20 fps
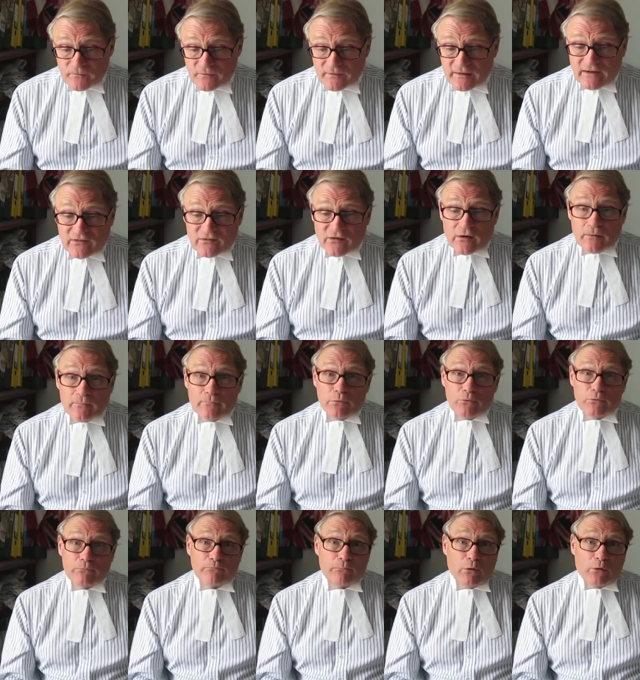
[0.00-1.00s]

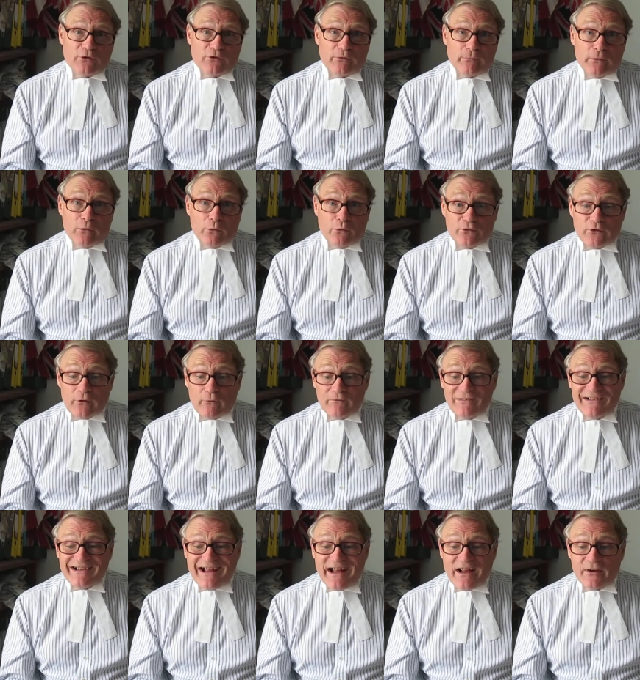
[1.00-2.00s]
example, possibly also of
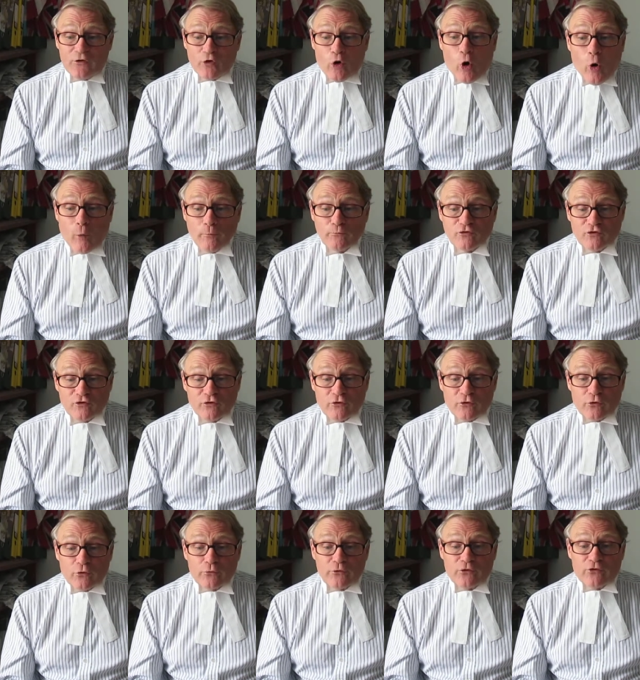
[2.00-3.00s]
land
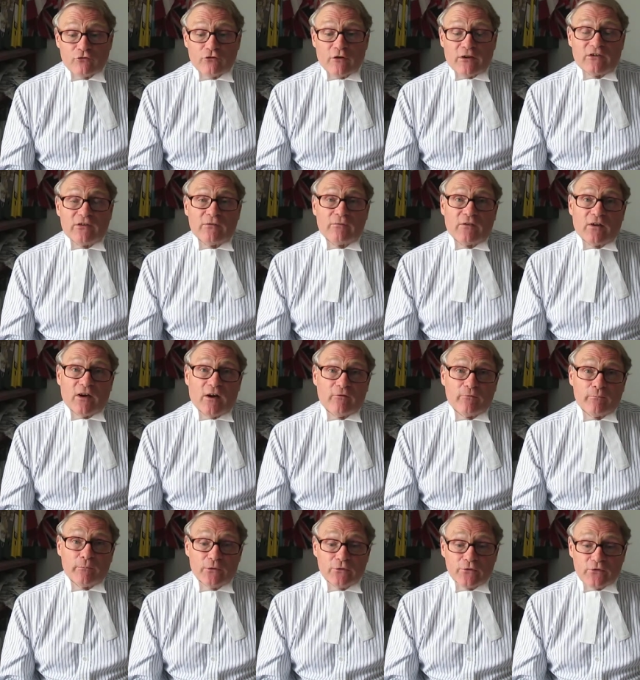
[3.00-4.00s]
options or restrictive
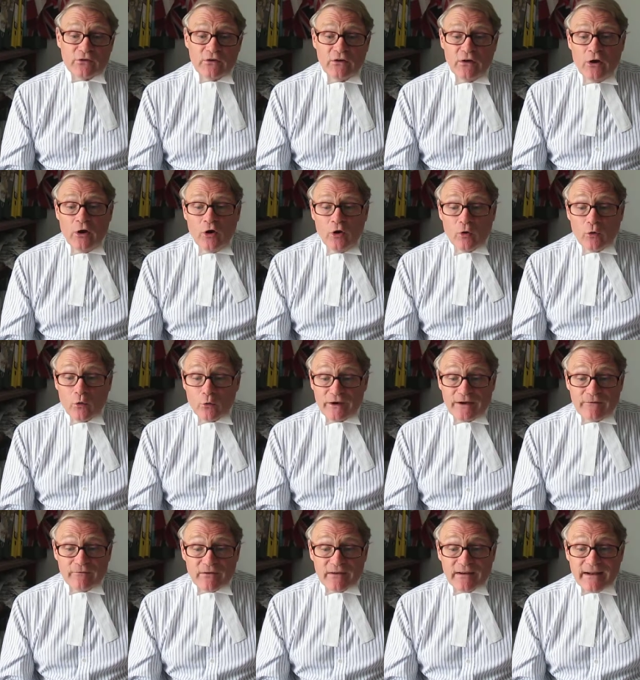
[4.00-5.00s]
covenant, or
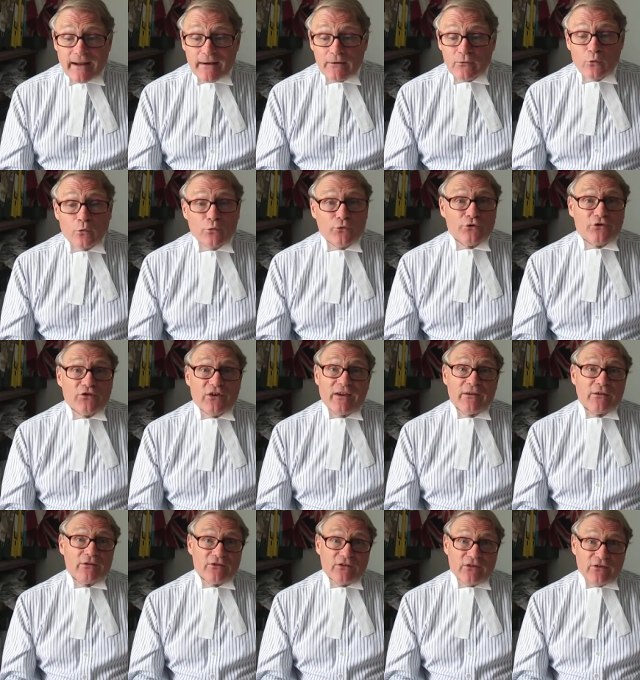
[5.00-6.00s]
even landlord and
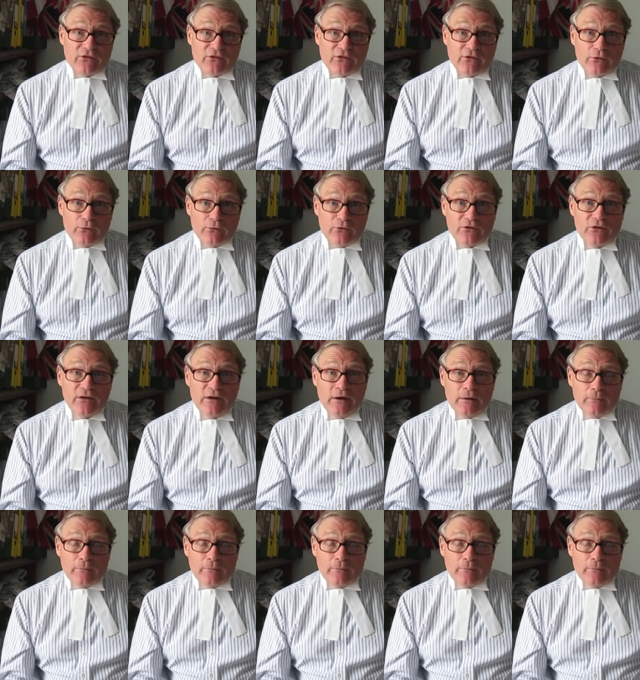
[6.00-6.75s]
tenant issues.